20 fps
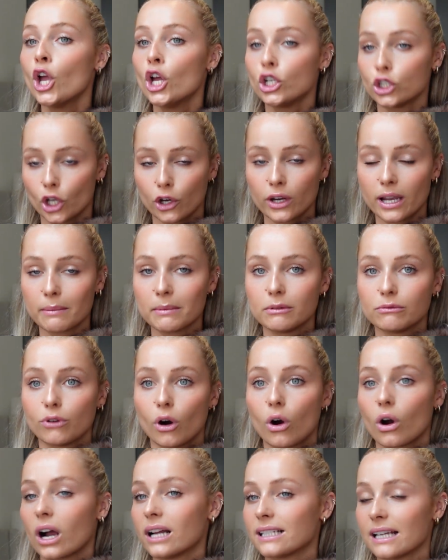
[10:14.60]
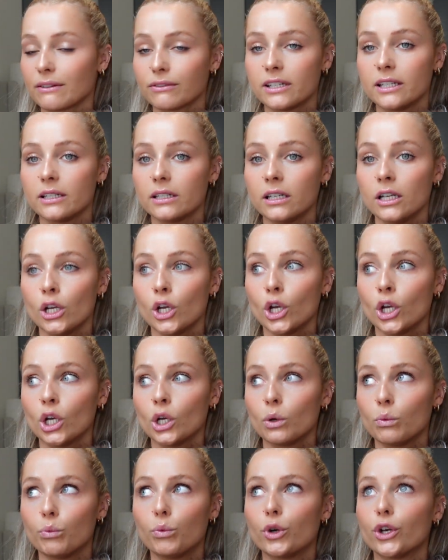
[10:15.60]
don't get me wrong, I definitely
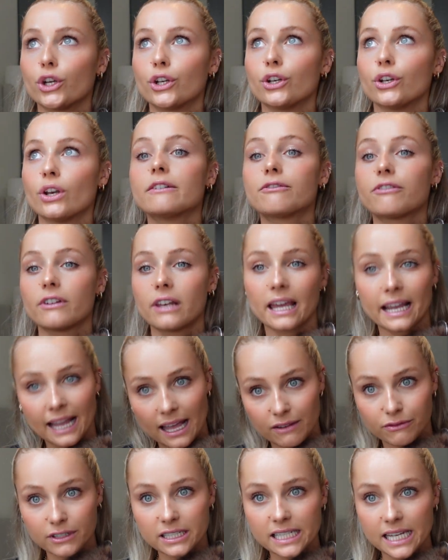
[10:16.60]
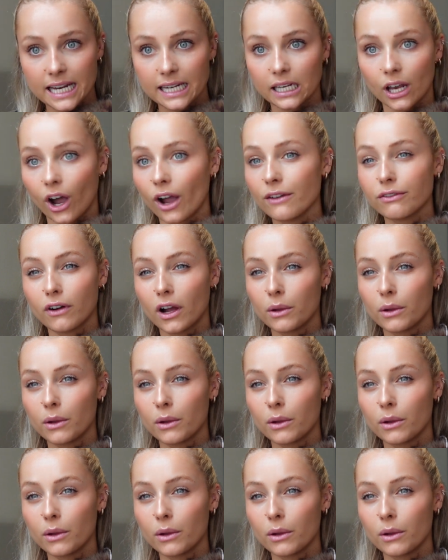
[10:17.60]
wouldn't, for like everyday life,